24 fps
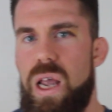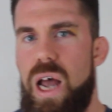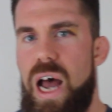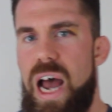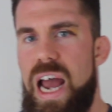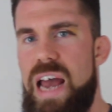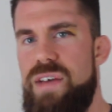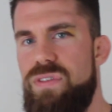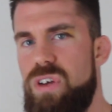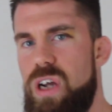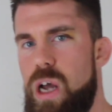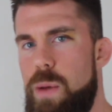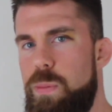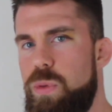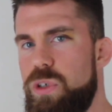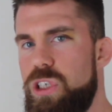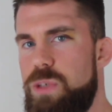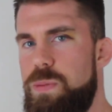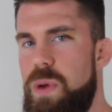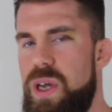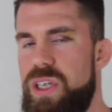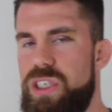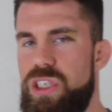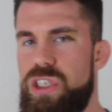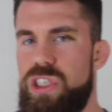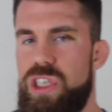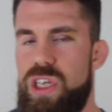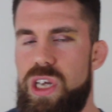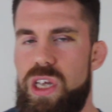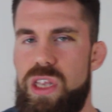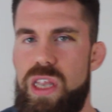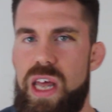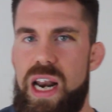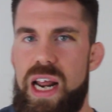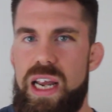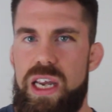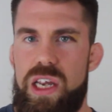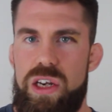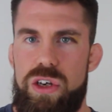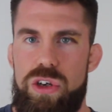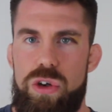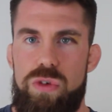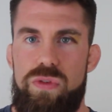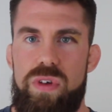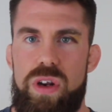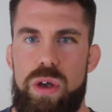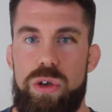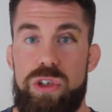I have a couple spaces that I can
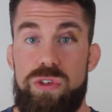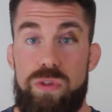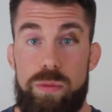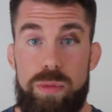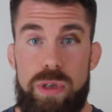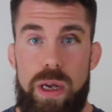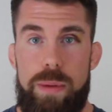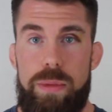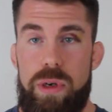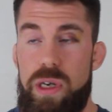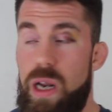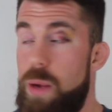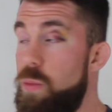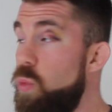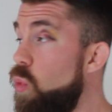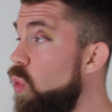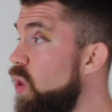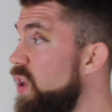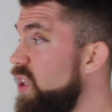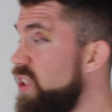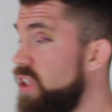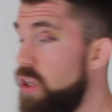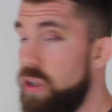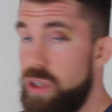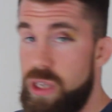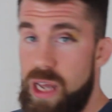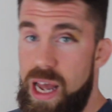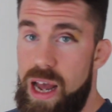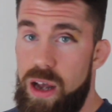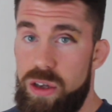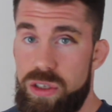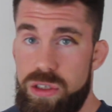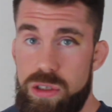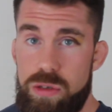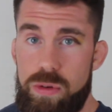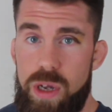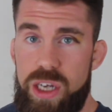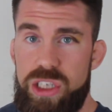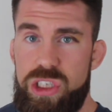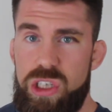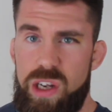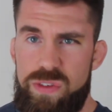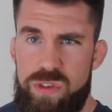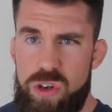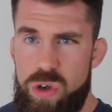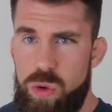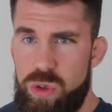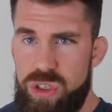do videos from time to time. One is here at the house. I
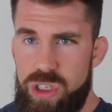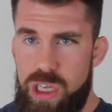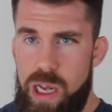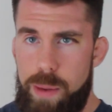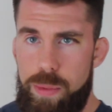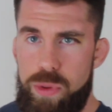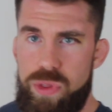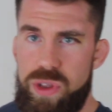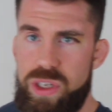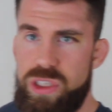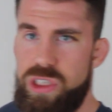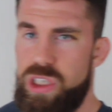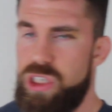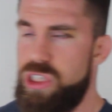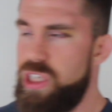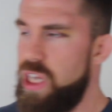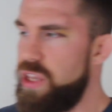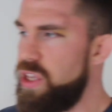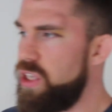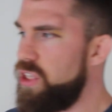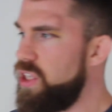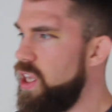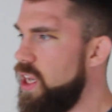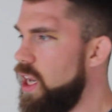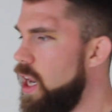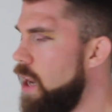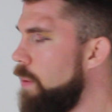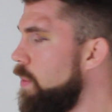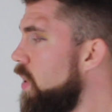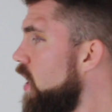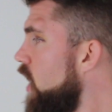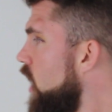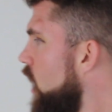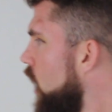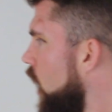still have to do a couple things to set this thing up.